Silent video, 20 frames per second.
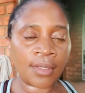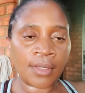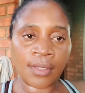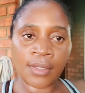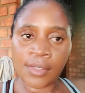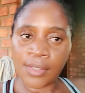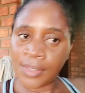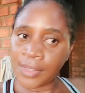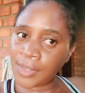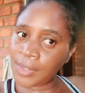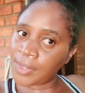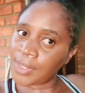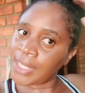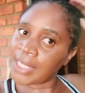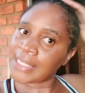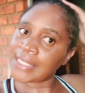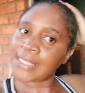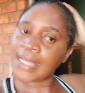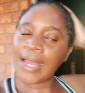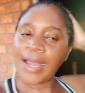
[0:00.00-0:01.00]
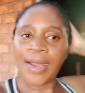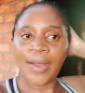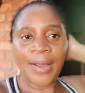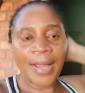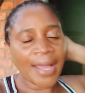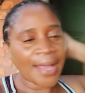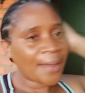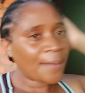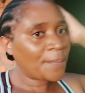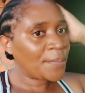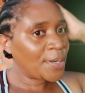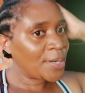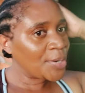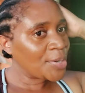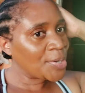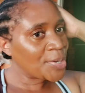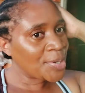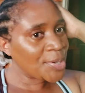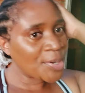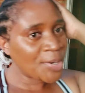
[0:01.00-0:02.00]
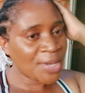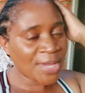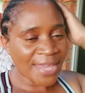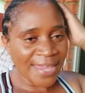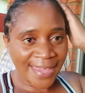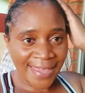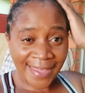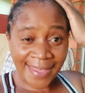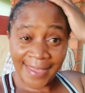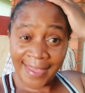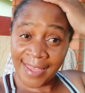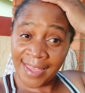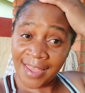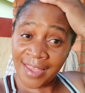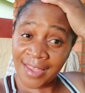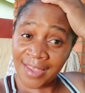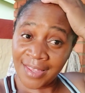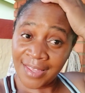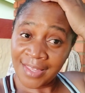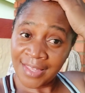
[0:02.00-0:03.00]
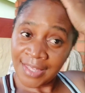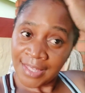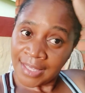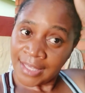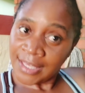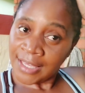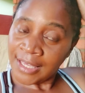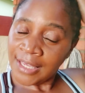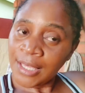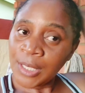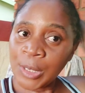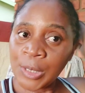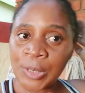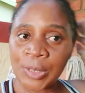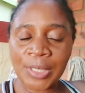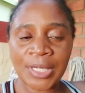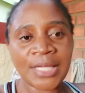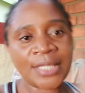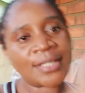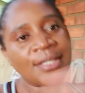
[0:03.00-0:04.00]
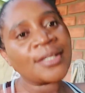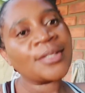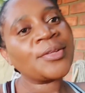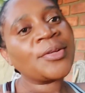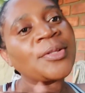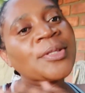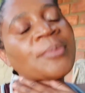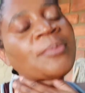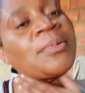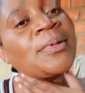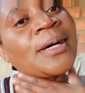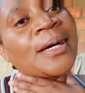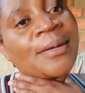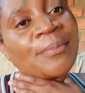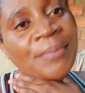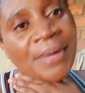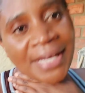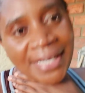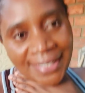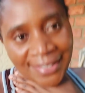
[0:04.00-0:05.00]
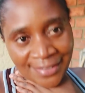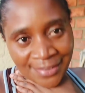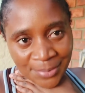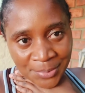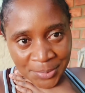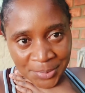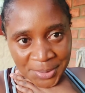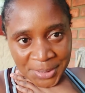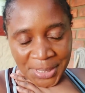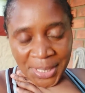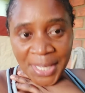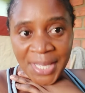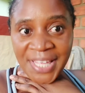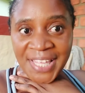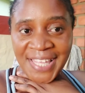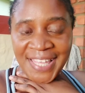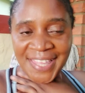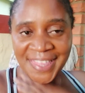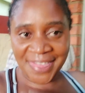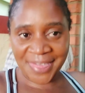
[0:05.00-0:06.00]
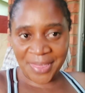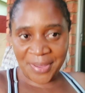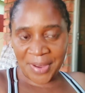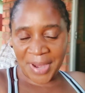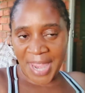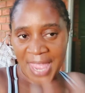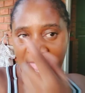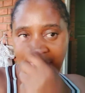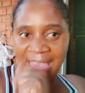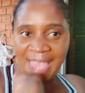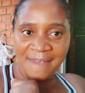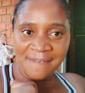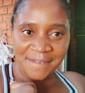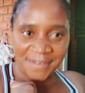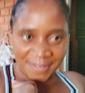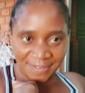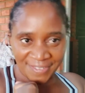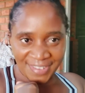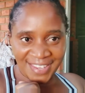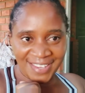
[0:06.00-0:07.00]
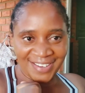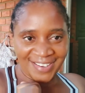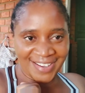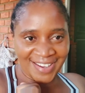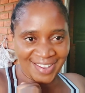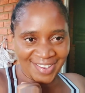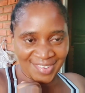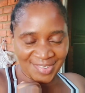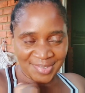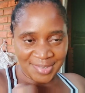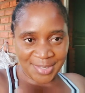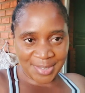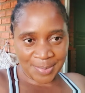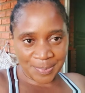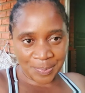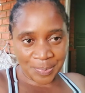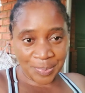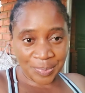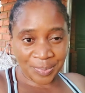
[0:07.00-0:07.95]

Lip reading: your videos to look more nice, beautiful, and nice, smooth skin, please just let me know. Just write in the write down